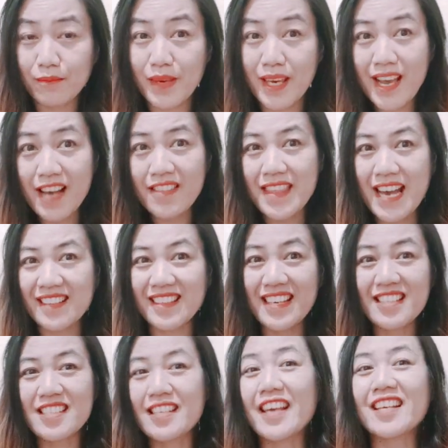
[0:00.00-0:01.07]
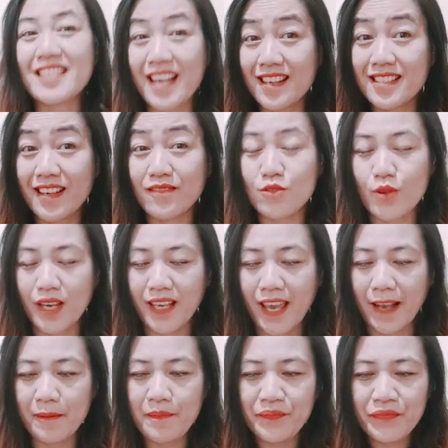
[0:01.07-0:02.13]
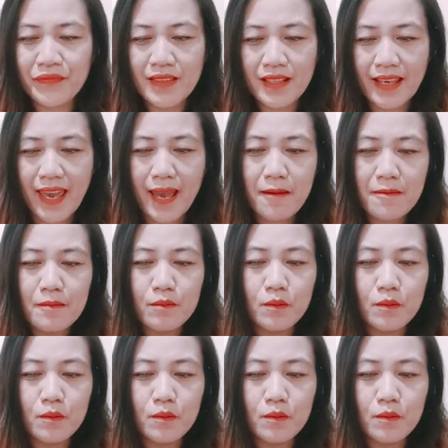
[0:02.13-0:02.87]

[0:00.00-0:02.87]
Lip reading: Beyond that, that's excessive drinking, okay?